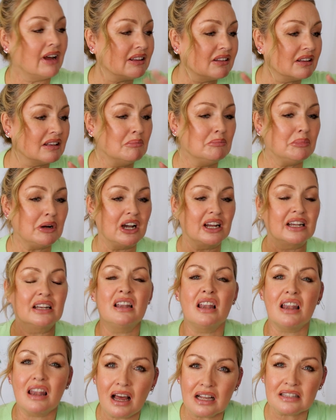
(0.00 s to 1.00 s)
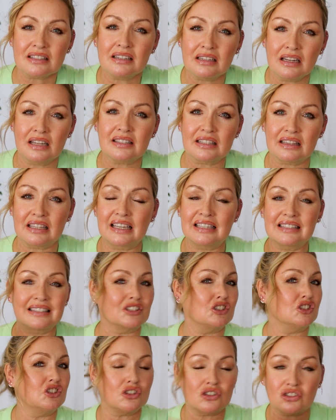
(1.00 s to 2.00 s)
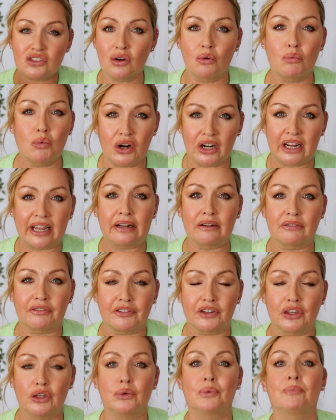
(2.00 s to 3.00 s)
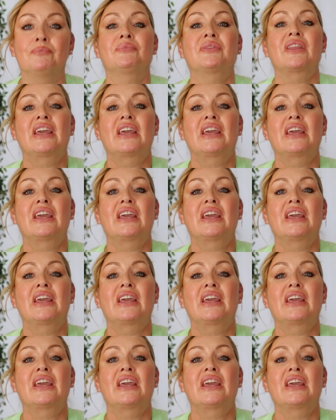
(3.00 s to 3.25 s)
Rather than buying lots and lots of things that just don't work out for you,